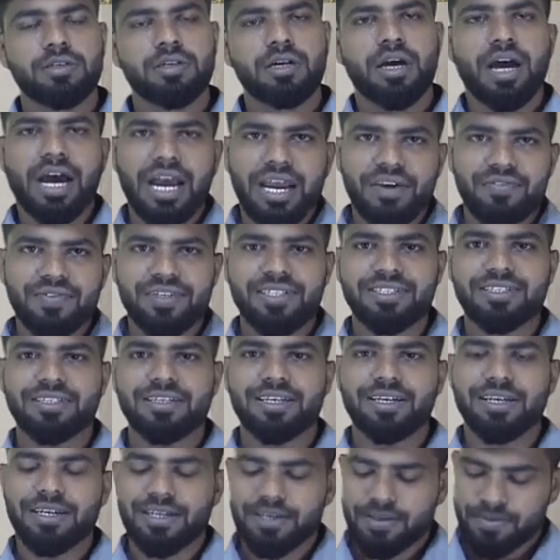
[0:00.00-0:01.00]
I will
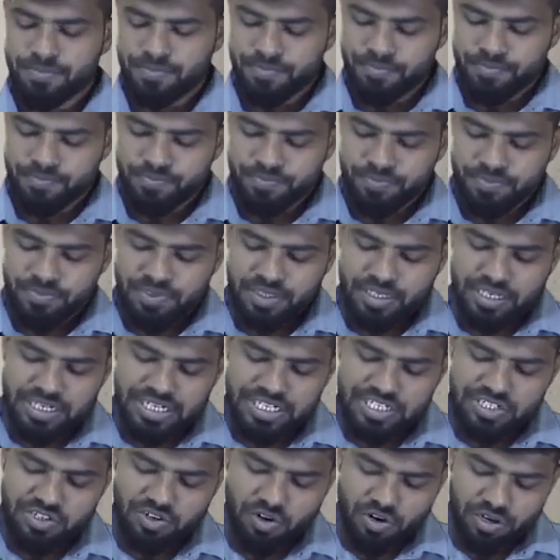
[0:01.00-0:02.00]
say it
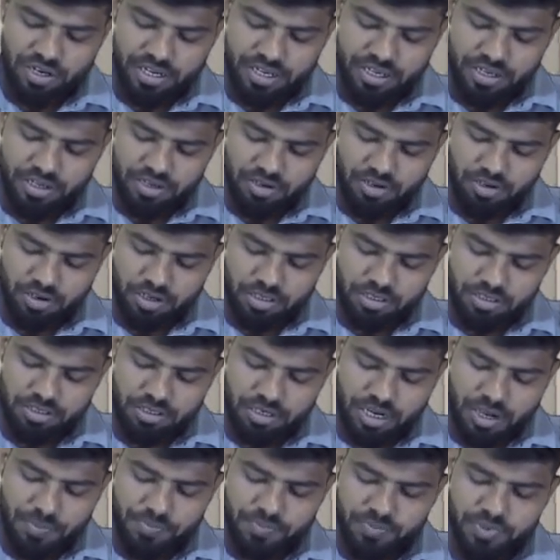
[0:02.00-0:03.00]
is not a cost.
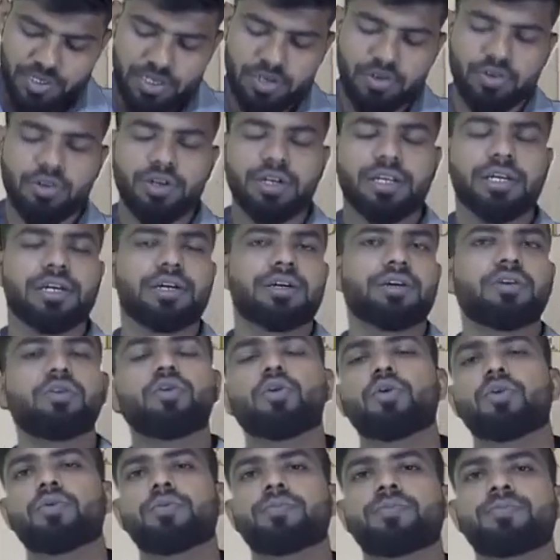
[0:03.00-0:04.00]
Absolutely
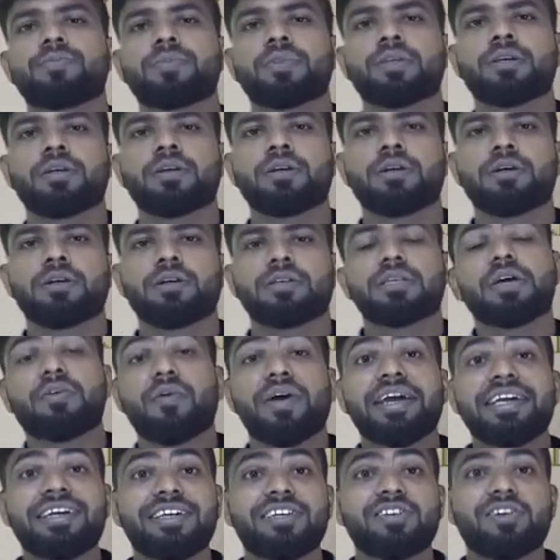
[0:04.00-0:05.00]
no. Sir,
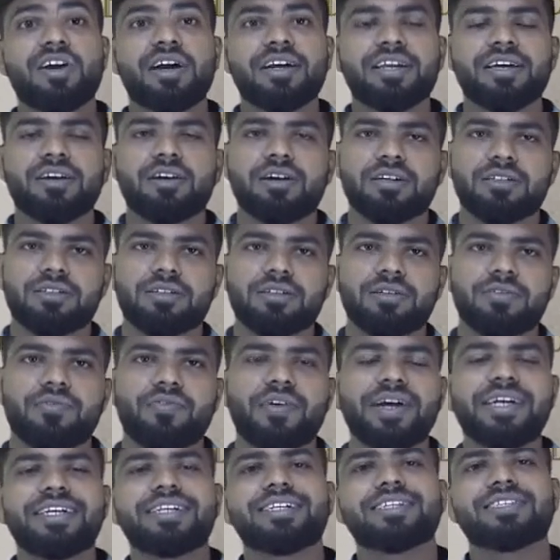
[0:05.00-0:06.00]
why it is not a cost?
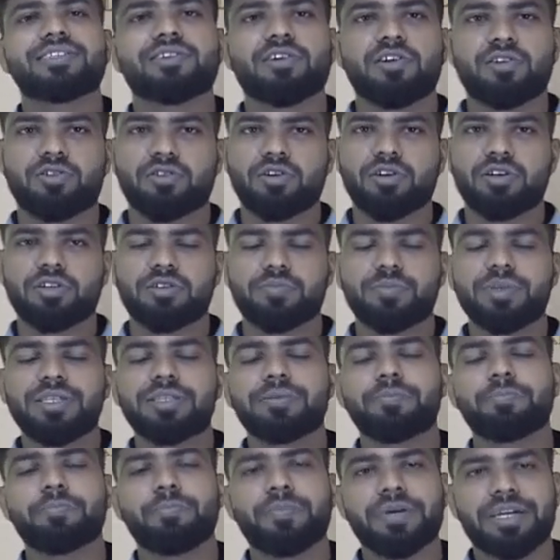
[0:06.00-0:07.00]
Why it is not cost?
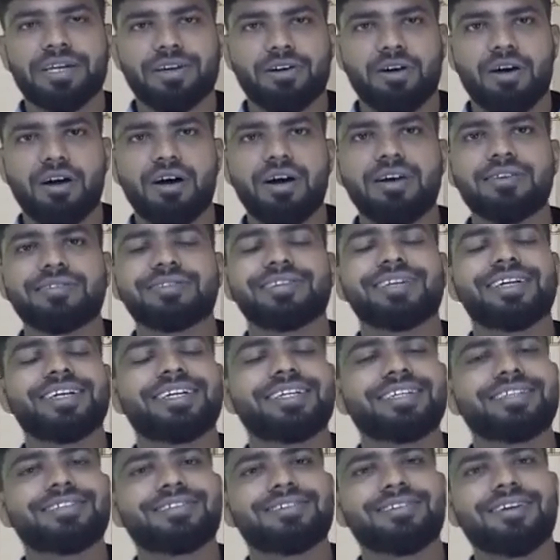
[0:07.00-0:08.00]
Means because it
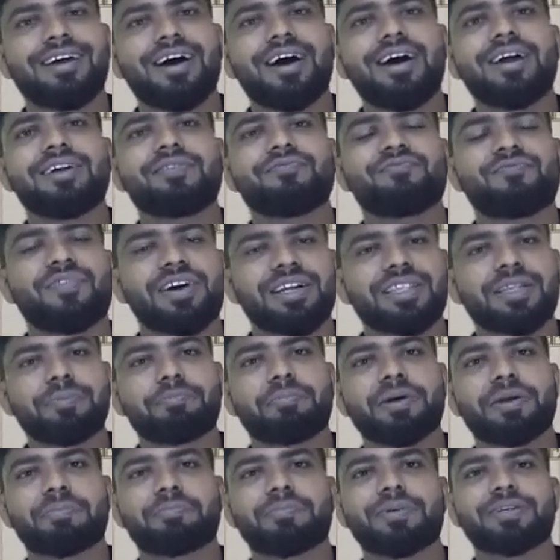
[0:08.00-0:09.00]
is not for the
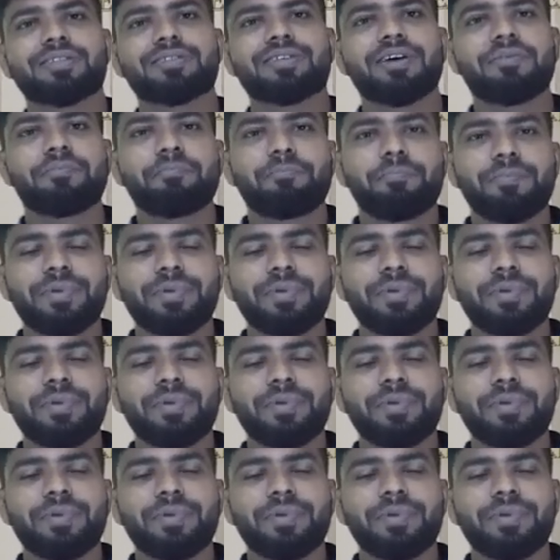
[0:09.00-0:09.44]
purpose of